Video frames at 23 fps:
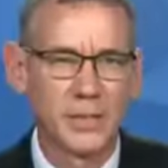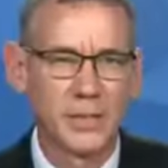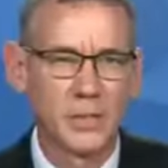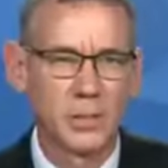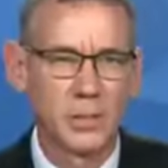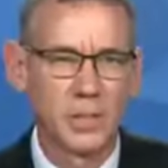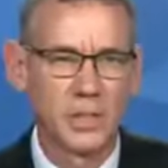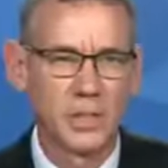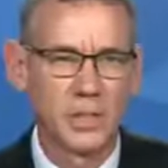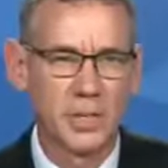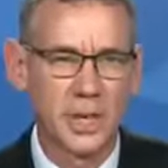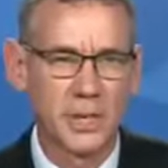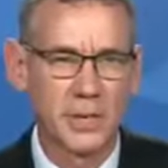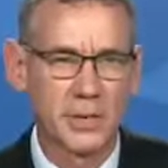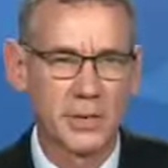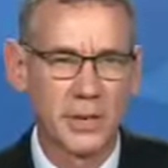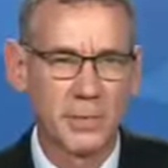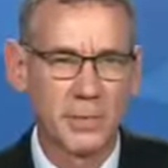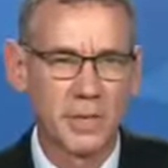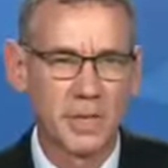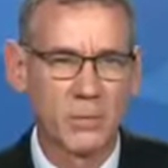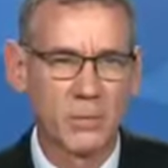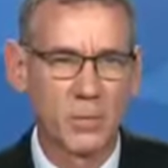We can do it in
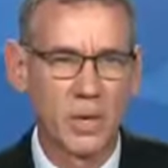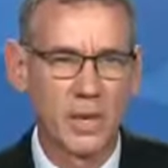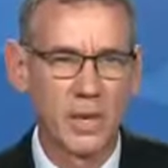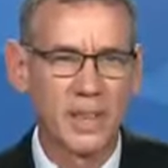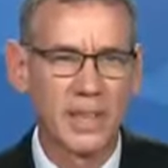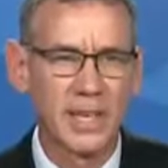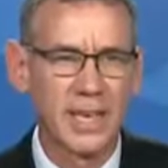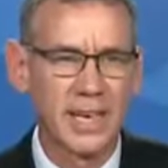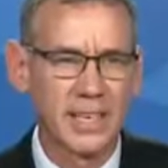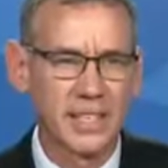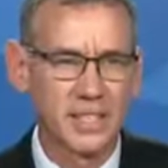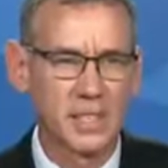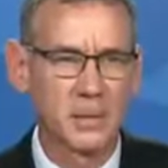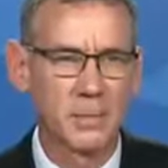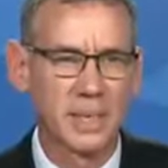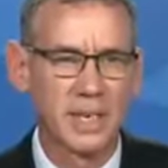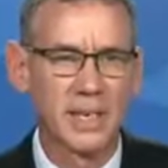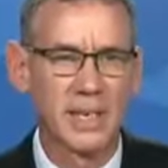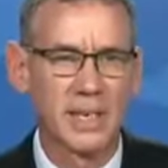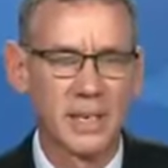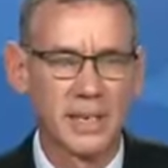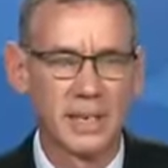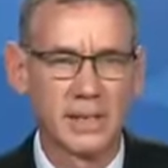January. But one thing has
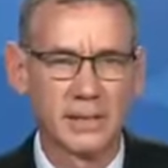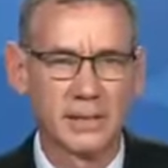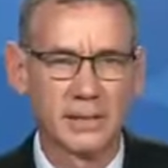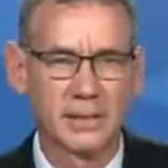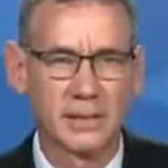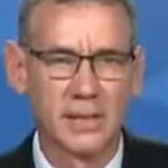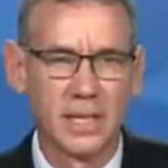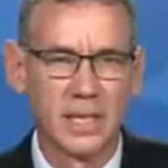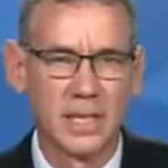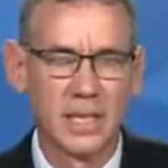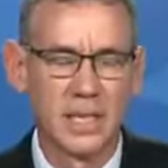to be clear: